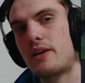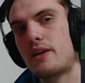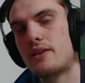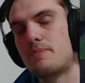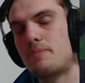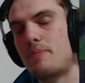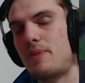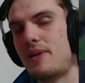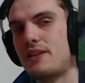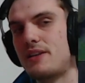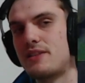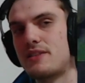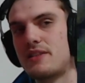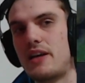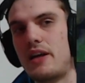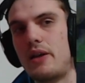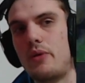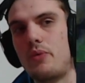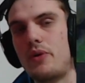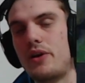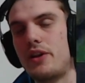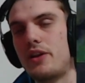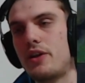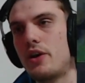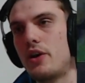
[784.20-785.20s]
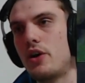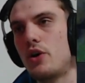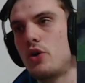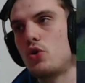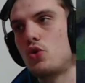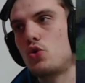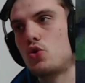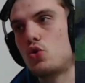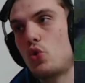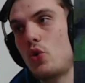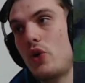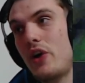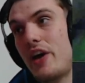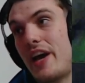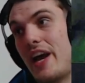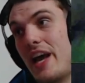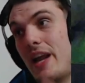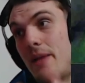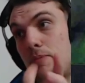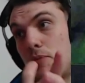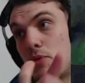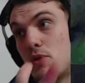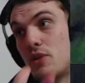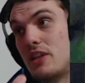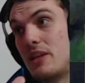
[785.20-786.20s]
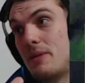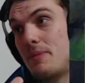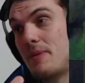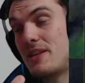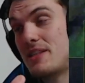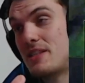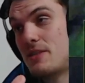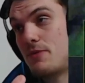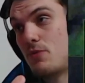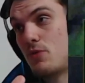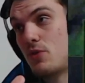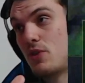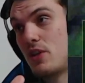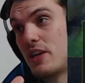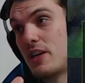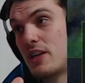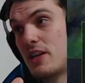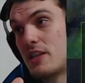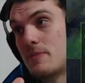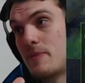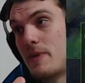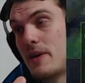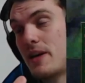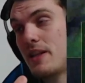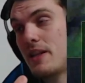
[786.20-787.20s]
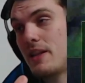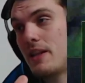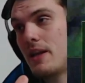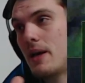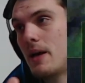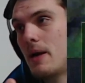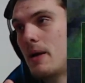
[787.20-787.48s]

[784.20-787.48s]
a playstyle where you don't help your teammates if you think it's bad,